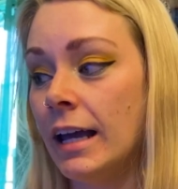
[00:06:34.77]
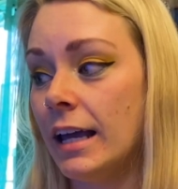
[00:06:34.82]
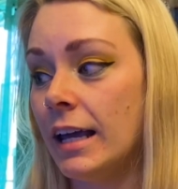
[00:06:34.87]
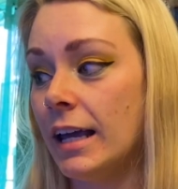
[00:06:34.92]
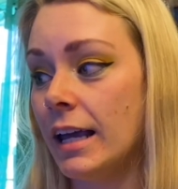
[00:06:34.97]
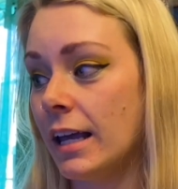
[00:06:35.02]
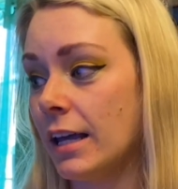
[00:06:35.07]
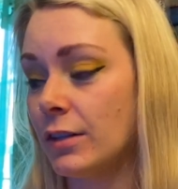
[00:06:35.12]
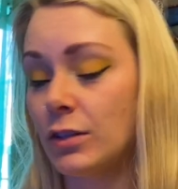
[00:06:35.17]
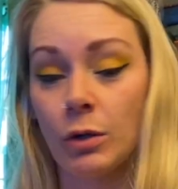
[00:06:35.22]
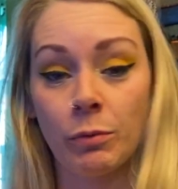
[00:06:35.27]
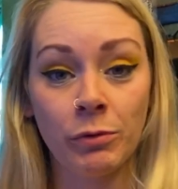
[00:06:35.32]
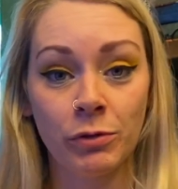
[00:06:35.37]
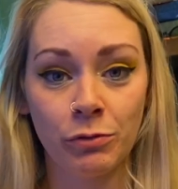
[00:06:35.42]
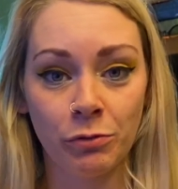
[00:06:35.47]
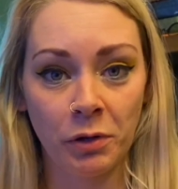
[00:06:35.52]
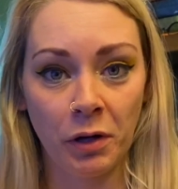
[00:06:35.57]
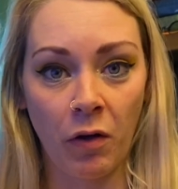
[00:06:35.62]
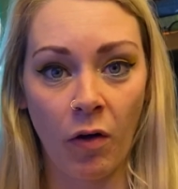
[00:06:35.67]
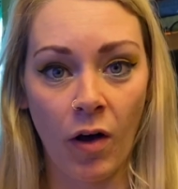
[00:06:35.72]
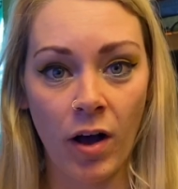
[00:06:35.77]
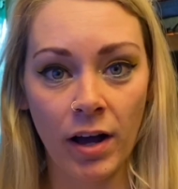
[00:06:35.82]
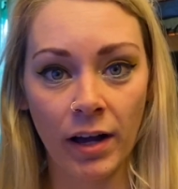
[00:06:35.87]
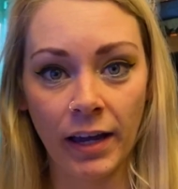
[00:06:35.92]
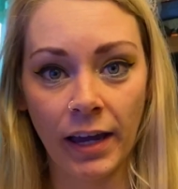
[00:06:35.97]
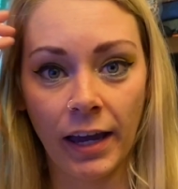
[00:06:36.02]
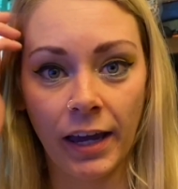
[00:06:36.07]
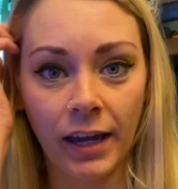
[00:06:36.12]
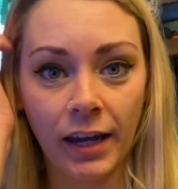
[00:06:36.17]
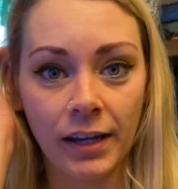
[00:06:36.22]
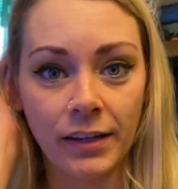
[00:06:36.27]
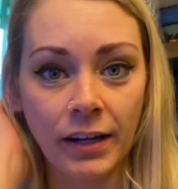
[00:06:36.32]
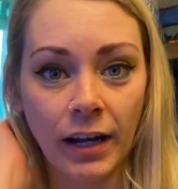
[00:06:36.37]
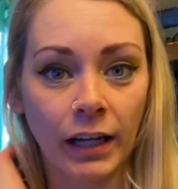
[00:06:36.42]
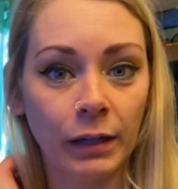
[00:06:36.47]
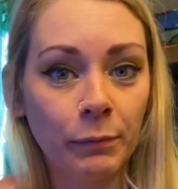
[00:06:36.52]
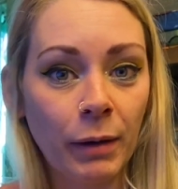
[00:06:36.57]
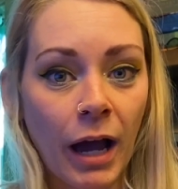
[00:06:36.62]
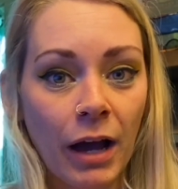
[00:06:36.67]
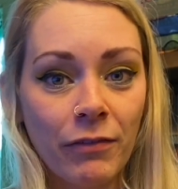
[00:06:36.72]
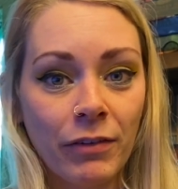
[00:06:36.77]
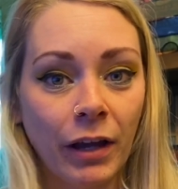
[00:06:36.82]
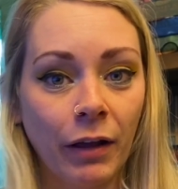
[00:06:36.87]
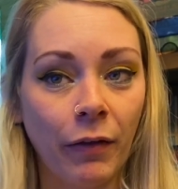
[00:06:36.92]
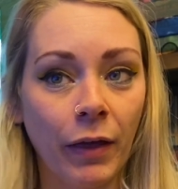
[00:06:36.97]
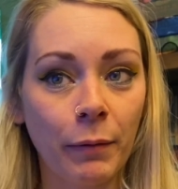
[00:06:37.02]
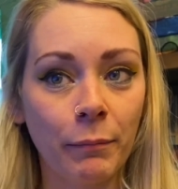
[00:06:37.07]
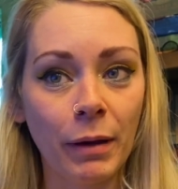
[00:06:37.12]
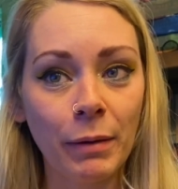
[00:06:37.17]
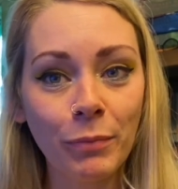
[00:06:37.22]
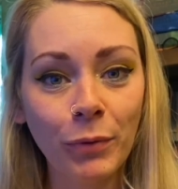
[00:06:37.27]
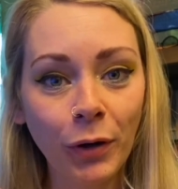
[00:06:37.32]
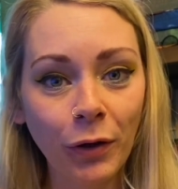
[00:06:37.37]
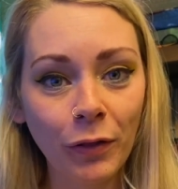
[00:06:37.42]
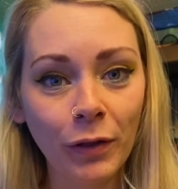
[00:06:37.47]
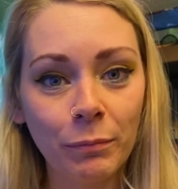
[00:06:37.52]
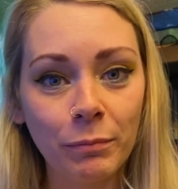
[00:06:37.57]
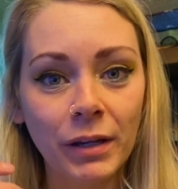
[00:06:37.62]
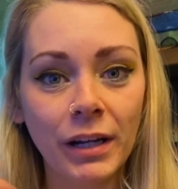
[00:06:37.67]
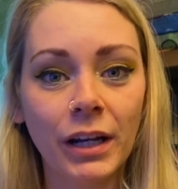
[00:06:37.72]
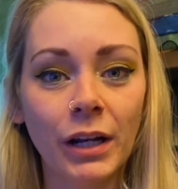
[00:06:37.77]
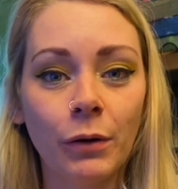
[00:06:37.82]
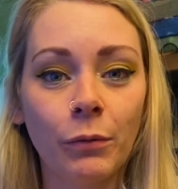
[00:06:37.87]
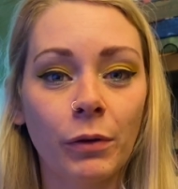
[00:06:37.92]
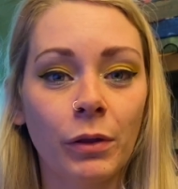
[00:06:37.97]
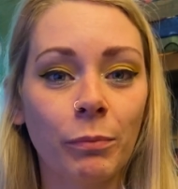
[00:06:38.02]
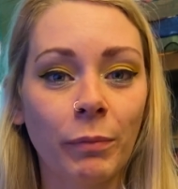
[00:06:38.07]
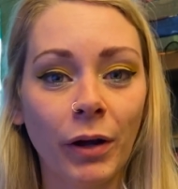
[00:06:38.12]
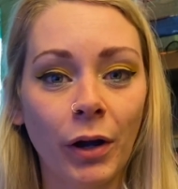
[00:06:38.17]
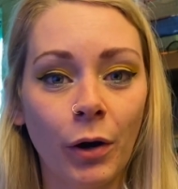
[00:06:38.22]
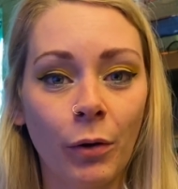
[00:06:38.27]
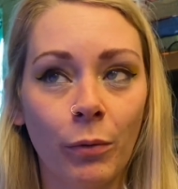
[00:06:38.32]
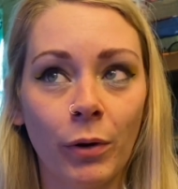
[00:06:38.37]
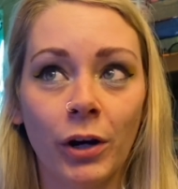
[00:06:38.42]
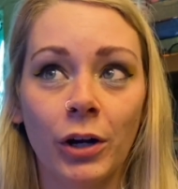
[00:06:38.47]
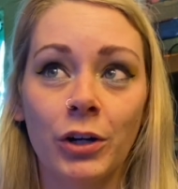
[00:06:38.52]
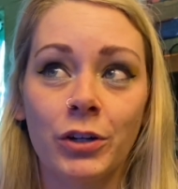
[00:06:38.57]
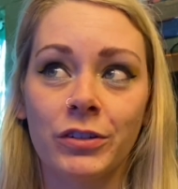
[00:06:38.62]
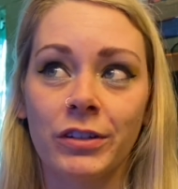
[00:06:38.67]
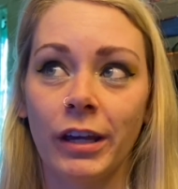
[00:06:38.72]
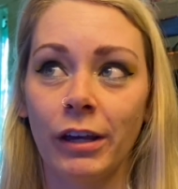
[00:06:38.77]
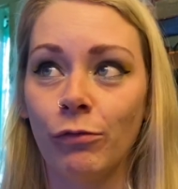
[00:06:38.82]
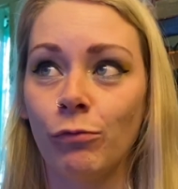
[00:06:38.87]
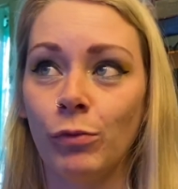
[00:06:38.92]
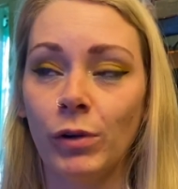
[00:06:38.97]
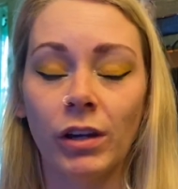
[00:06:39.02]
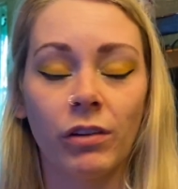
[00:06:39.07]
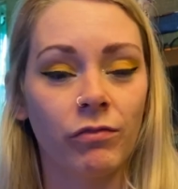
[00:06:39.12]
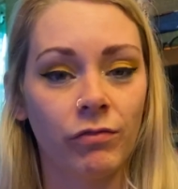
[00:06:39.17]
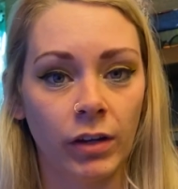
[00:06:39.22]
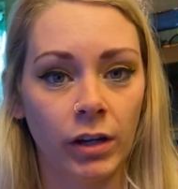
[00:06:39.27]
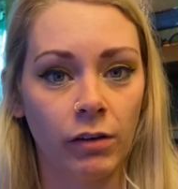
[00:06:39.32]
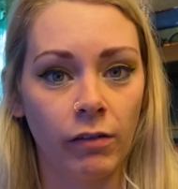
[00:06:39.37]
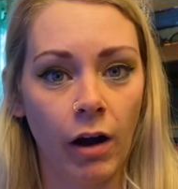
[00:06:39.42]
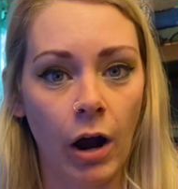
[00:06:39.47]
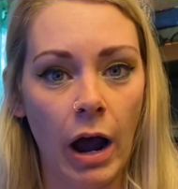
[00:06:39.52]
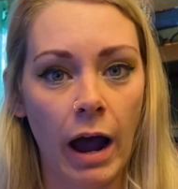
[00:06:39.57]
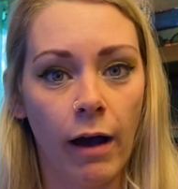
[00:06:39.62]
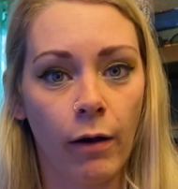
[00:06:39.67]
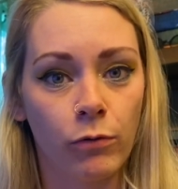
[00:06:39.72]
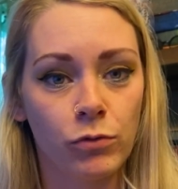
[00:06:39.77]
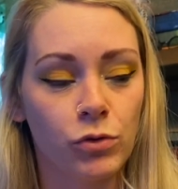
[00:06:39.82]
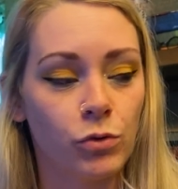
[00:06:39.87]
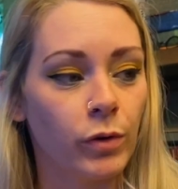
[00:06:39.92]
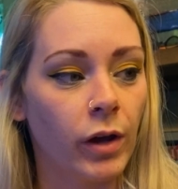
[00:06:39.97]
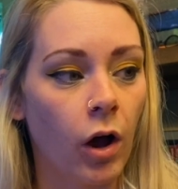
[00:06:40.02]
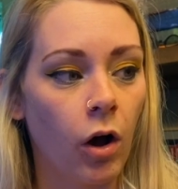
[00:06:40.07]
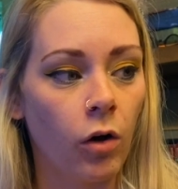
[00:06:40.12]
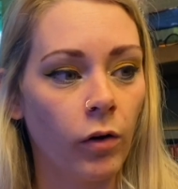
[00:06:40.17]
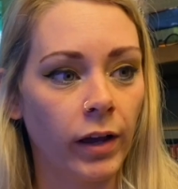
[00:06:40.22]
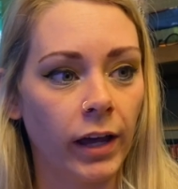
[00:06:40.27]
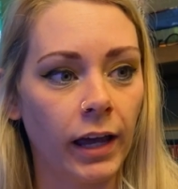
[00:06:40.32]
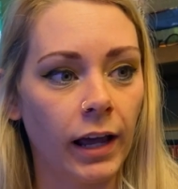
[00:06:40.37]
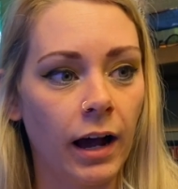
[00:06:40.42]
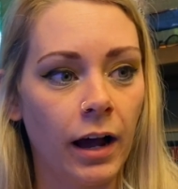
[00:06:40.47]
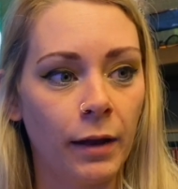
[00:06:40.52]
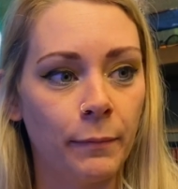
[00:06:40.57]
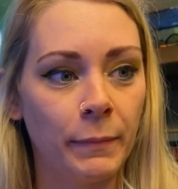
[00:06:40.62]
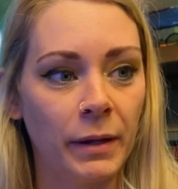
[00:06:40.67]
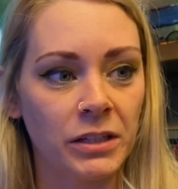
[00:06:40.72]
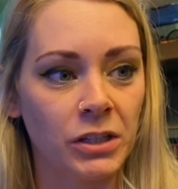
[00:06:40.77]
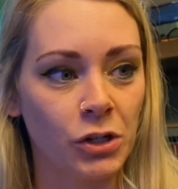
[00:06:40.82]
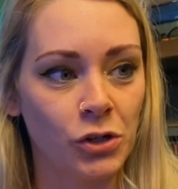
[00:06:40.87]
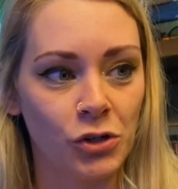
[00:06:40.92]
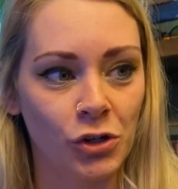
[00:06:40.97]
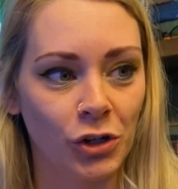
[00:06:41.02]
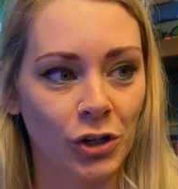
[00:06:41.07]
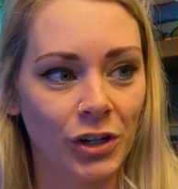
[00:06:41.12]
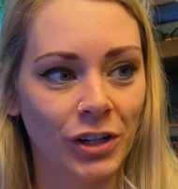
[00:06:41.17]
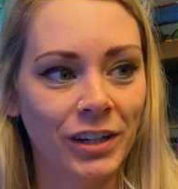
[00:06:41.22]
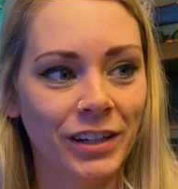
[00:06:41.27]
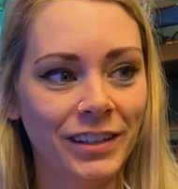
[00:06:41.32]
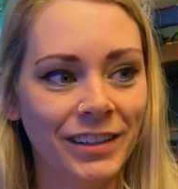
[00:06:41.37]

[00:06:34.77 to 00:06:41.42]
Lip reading: it is almost 3 o'clock and I'm having like my book club meeting with my coworkers if we can figure out how to all get on Messenger